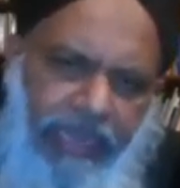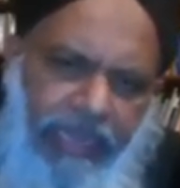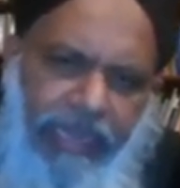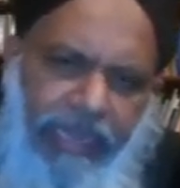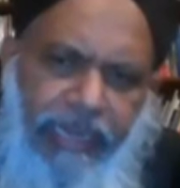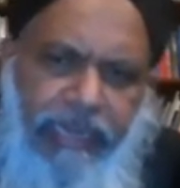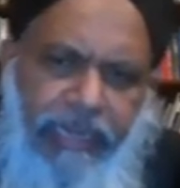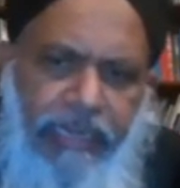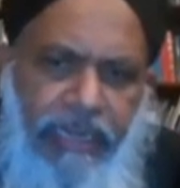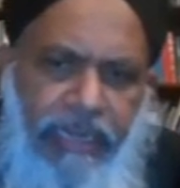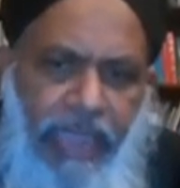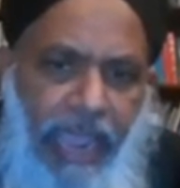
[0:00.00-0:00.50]

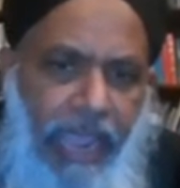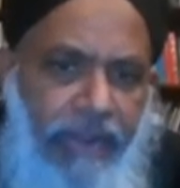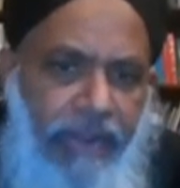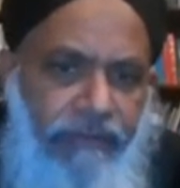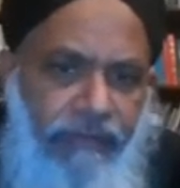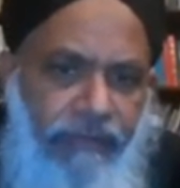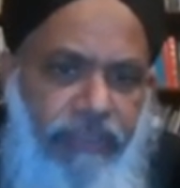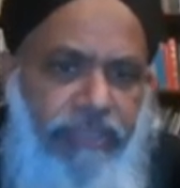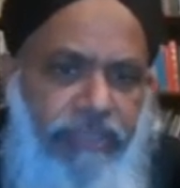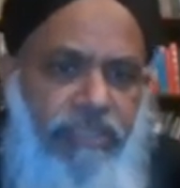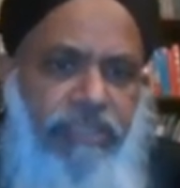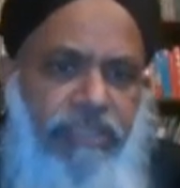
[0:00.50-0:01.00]
in
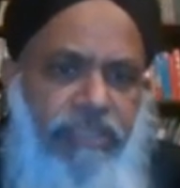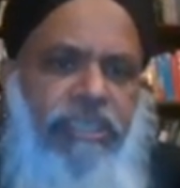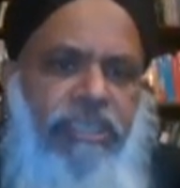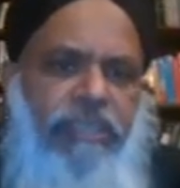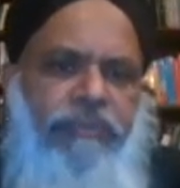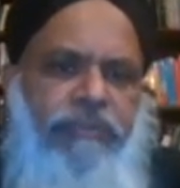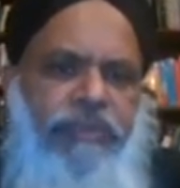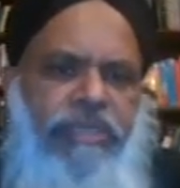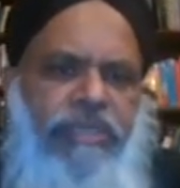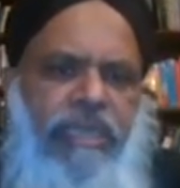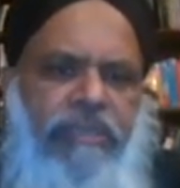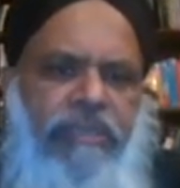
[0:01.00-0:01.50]
adverse
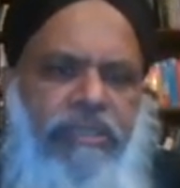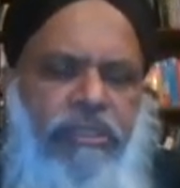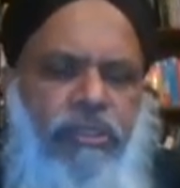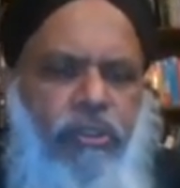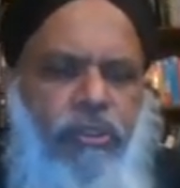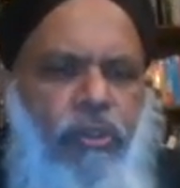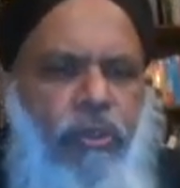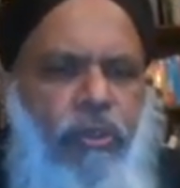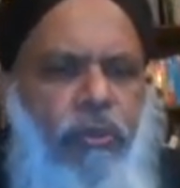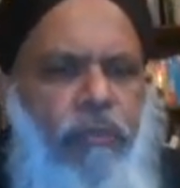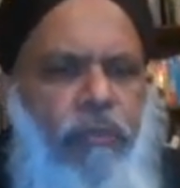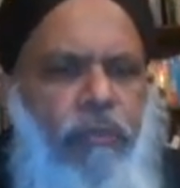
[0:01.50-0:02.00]

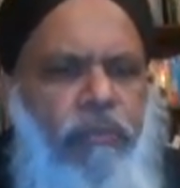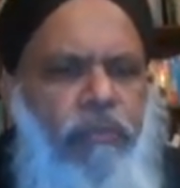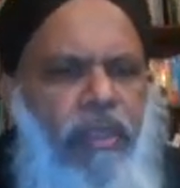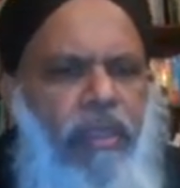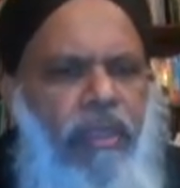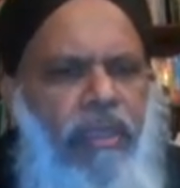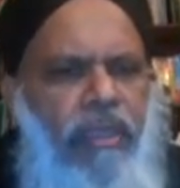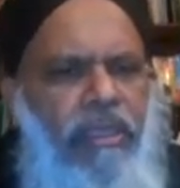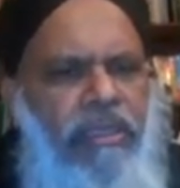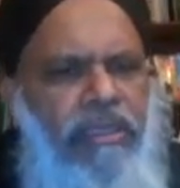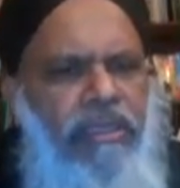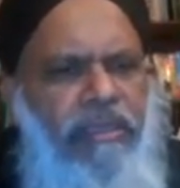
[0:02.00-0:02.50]
circumstances. So
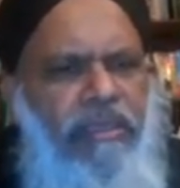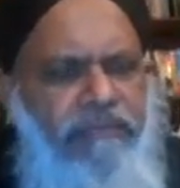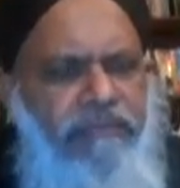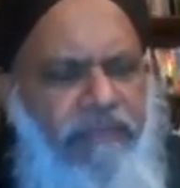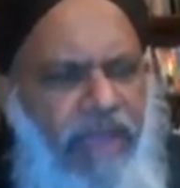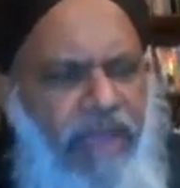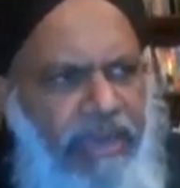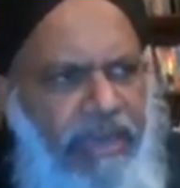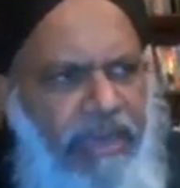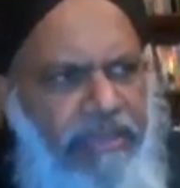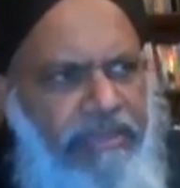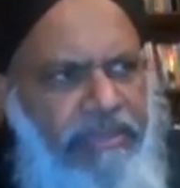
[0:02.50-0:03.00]
the
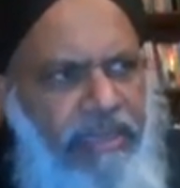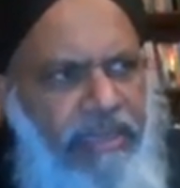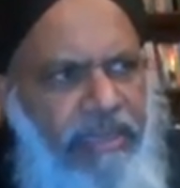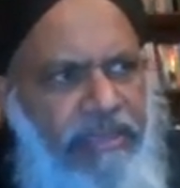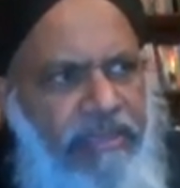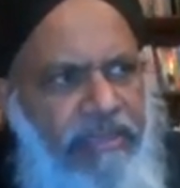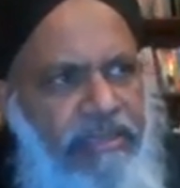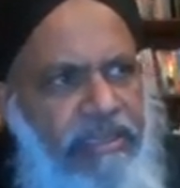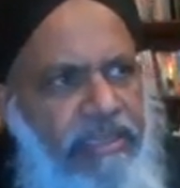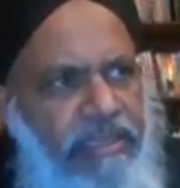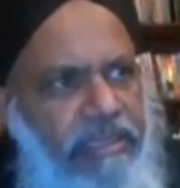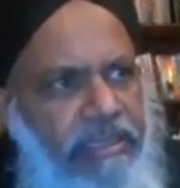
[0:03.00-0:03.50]
fact
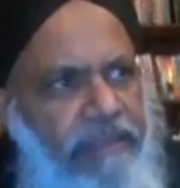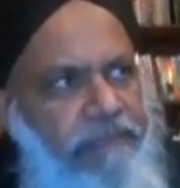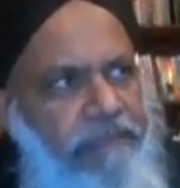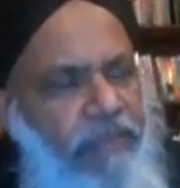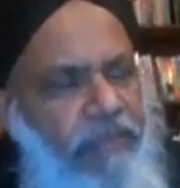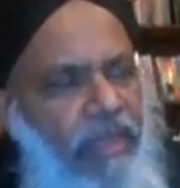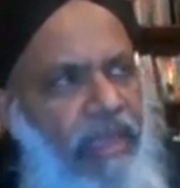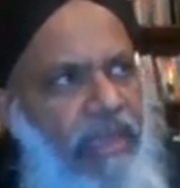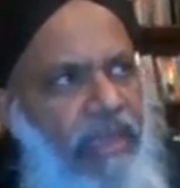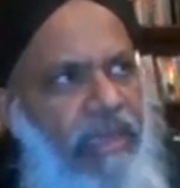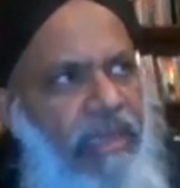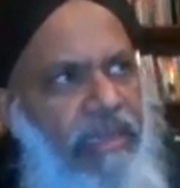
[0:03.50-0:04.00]
that the
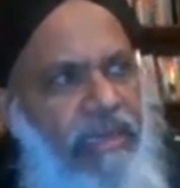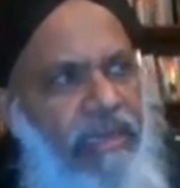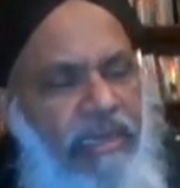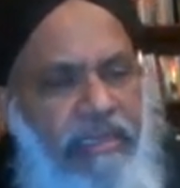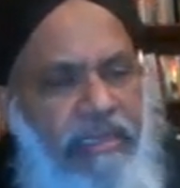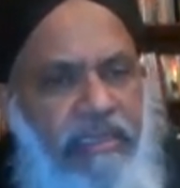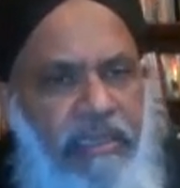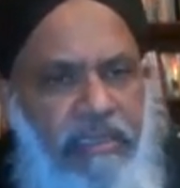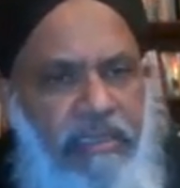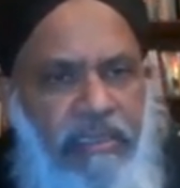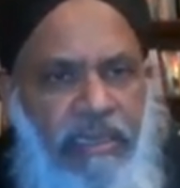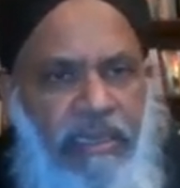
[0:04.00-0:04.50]

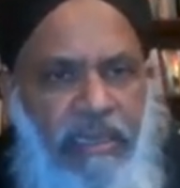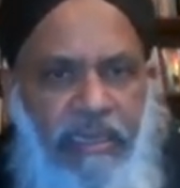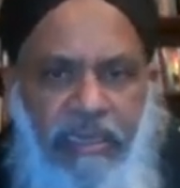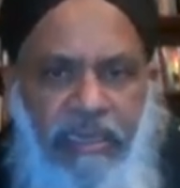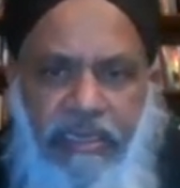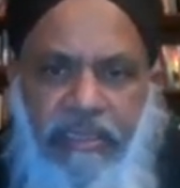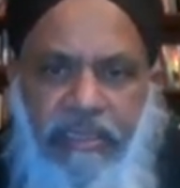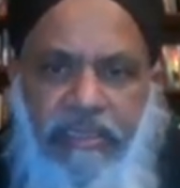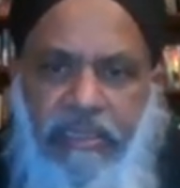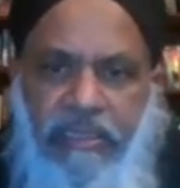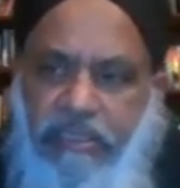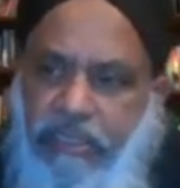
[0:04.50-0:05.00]
another uh,
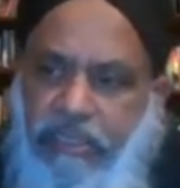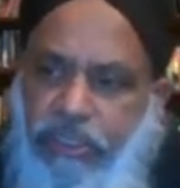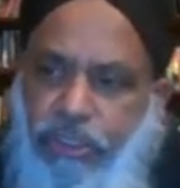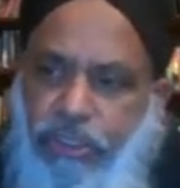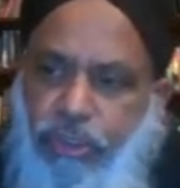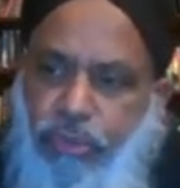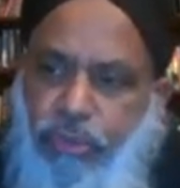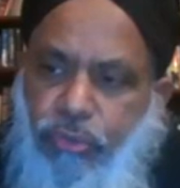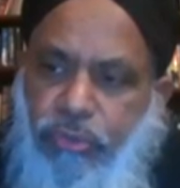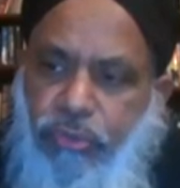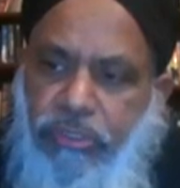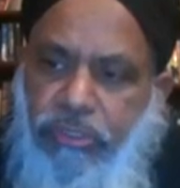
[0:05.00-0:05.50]
another
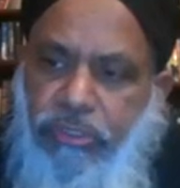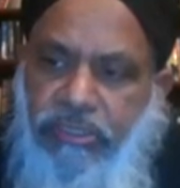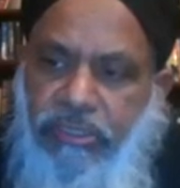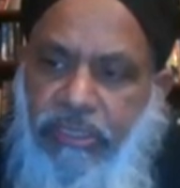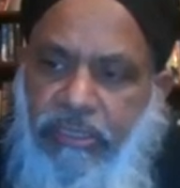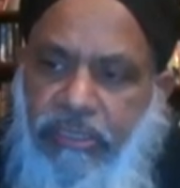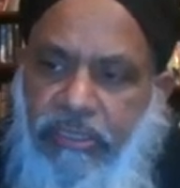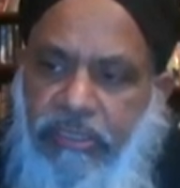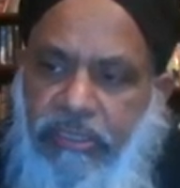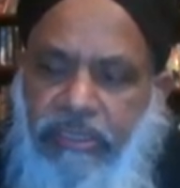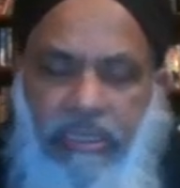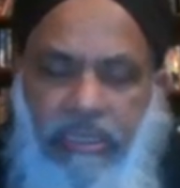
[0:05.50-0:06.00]
issue is
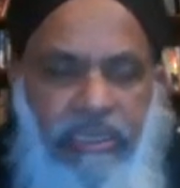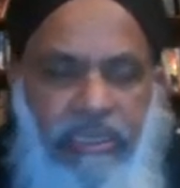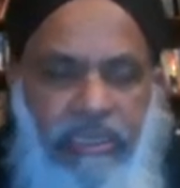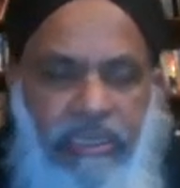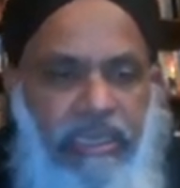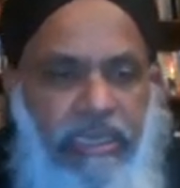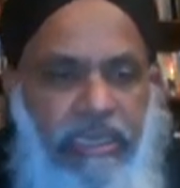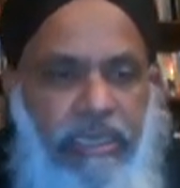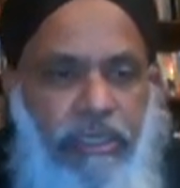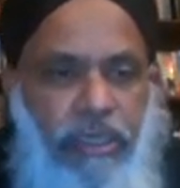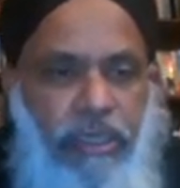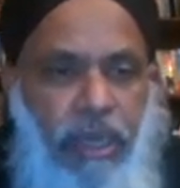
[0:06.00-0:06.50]
that
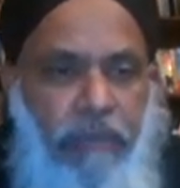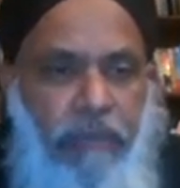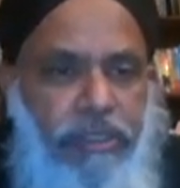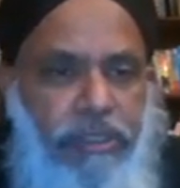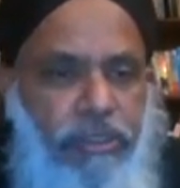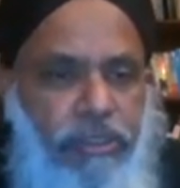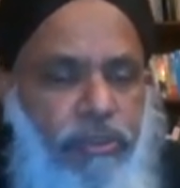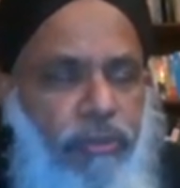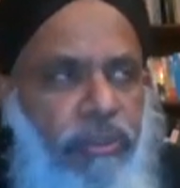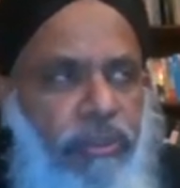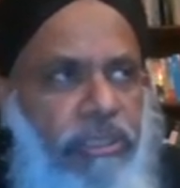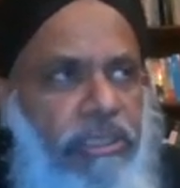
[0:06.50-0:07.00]

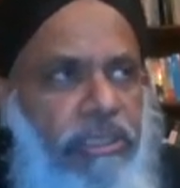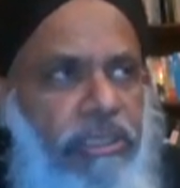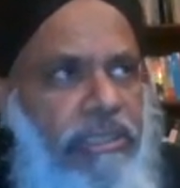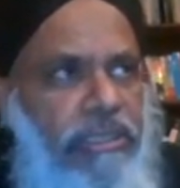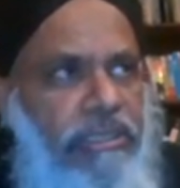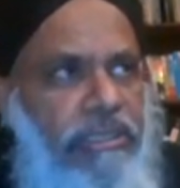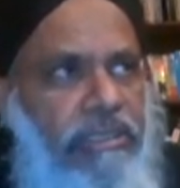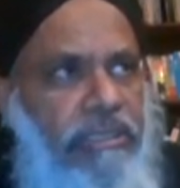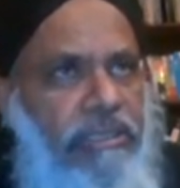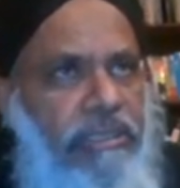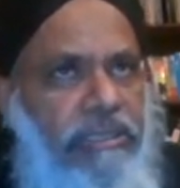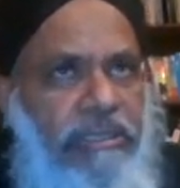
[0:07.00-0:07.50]
economic theory
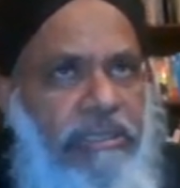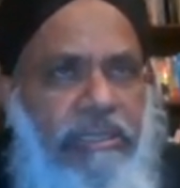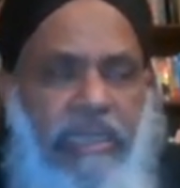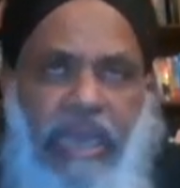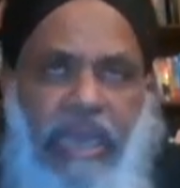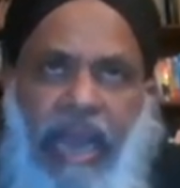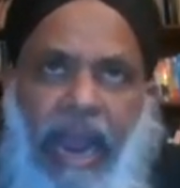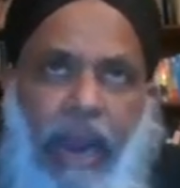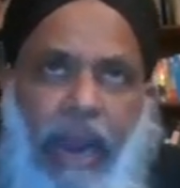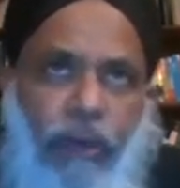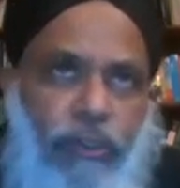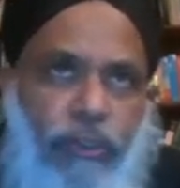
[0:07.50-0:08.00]
is
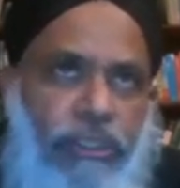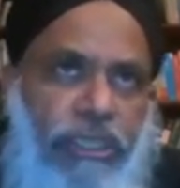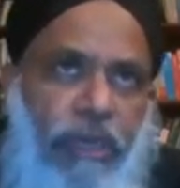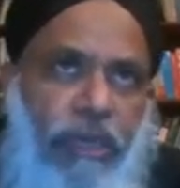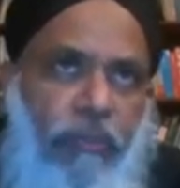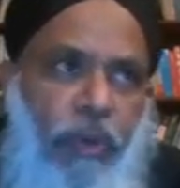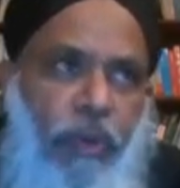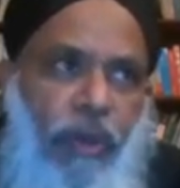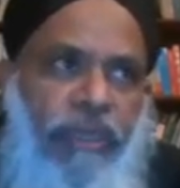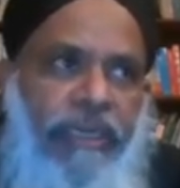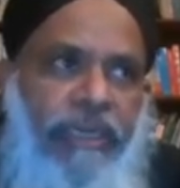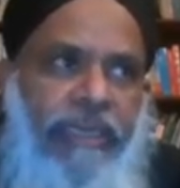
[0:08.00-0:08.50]

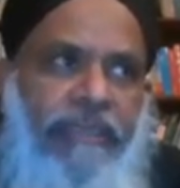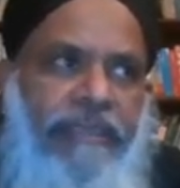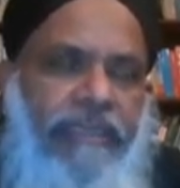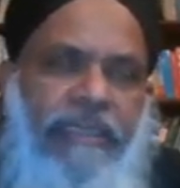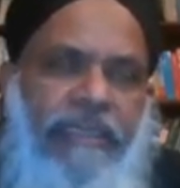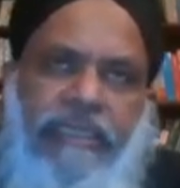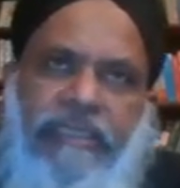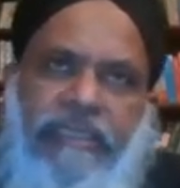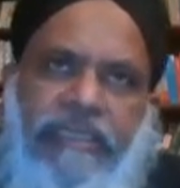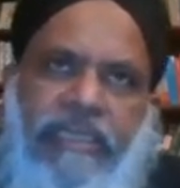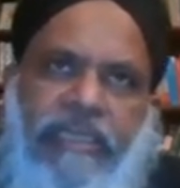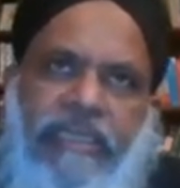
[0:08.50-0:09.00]
outcome
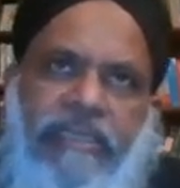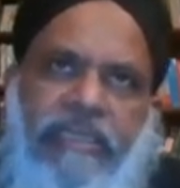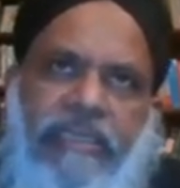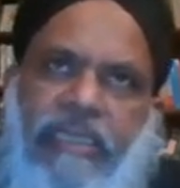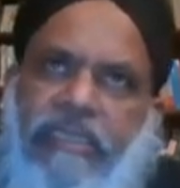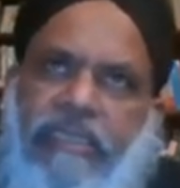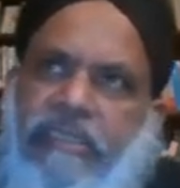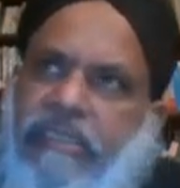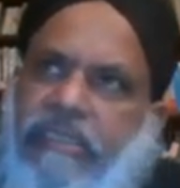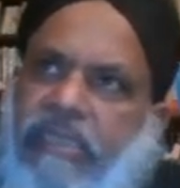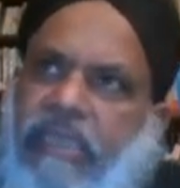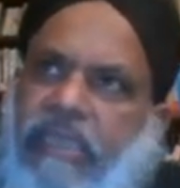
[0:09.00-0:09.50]
oriented. It says
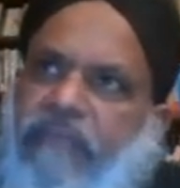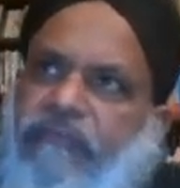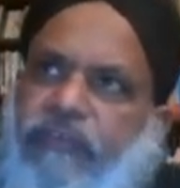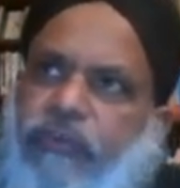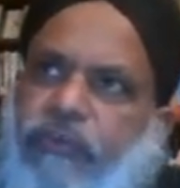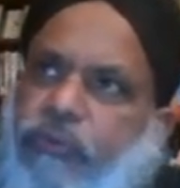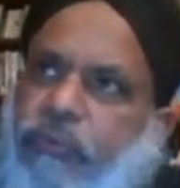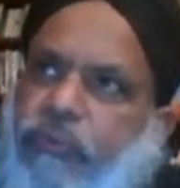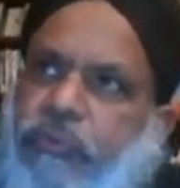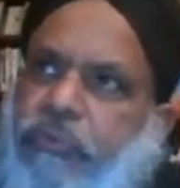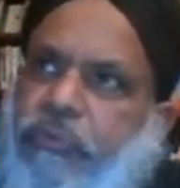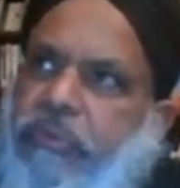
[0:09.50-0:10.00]
that if
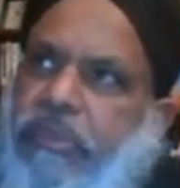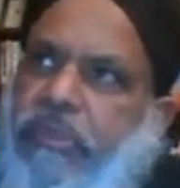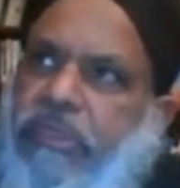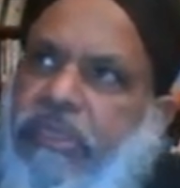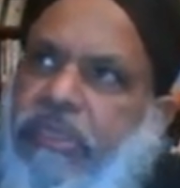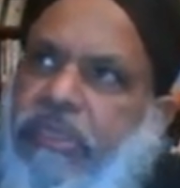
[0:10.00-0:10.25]
you